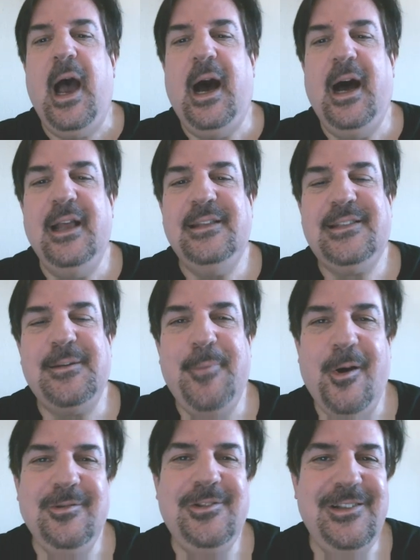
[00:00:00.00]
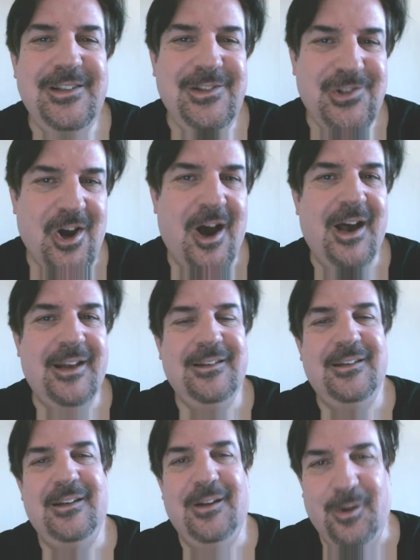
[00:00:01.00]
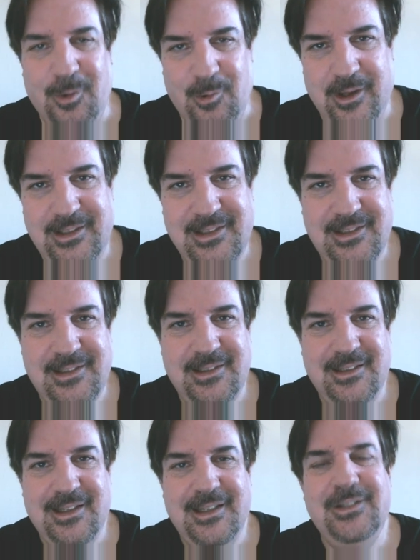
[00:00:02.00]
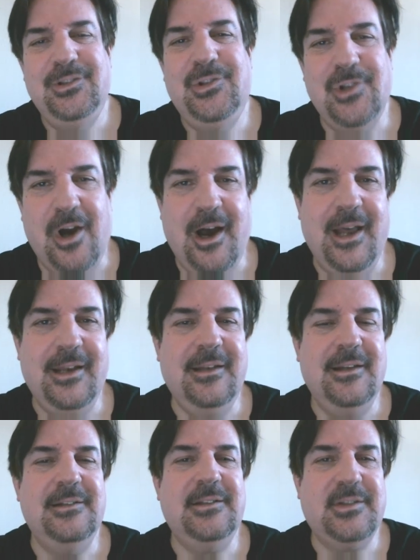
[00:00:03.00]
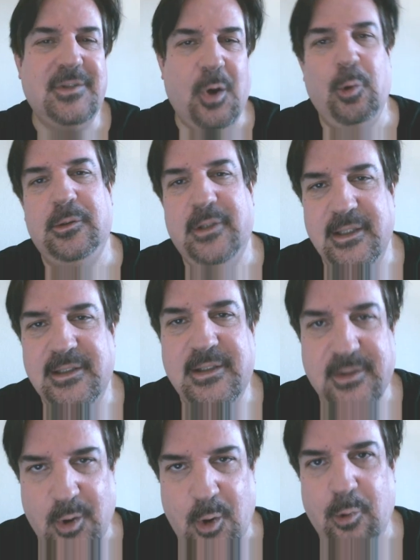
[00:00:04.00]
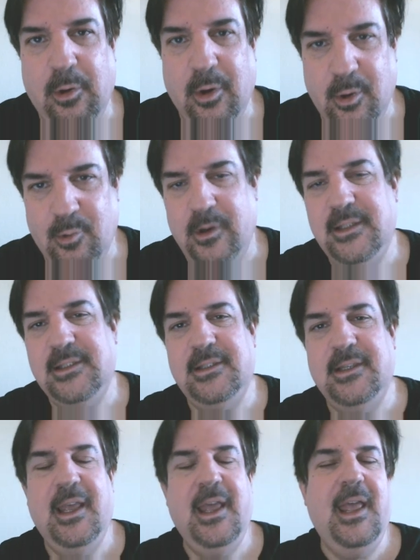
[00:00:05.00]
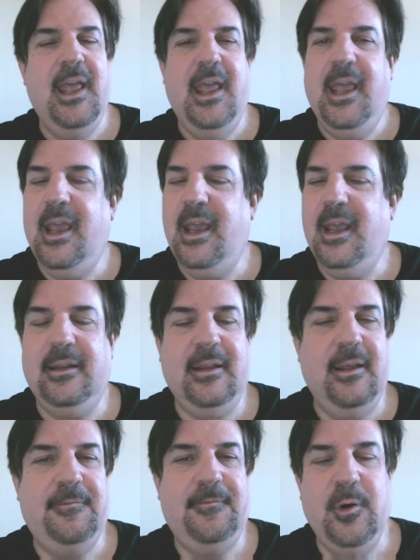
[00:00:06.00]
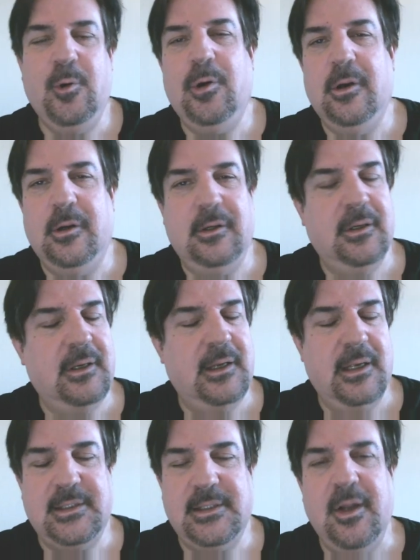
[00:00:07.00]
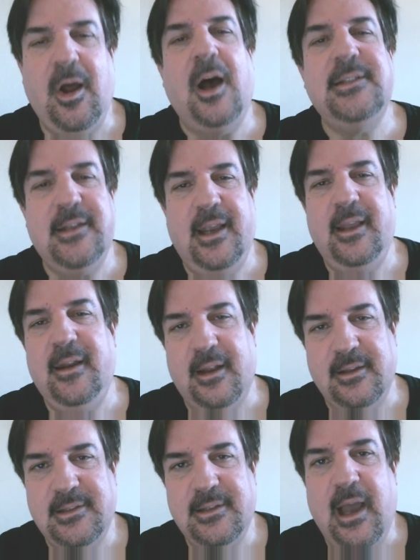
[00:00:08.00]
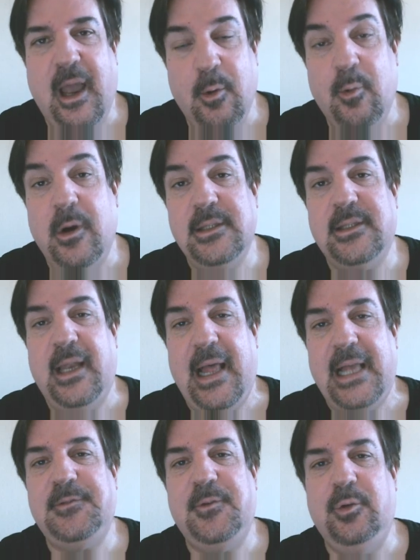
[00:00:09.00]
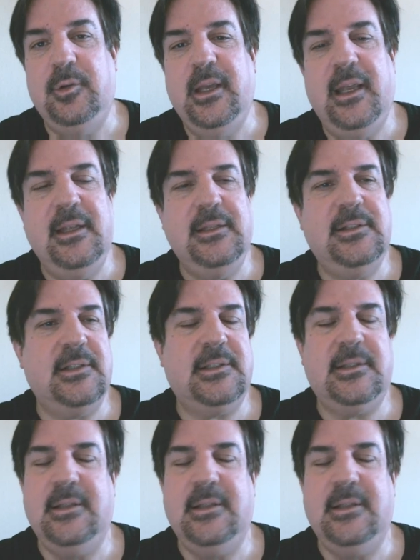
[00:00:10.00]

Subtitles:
It's about John Lewis. John sold his soul, Lewis. And if you're as nauseated as I was the last few days,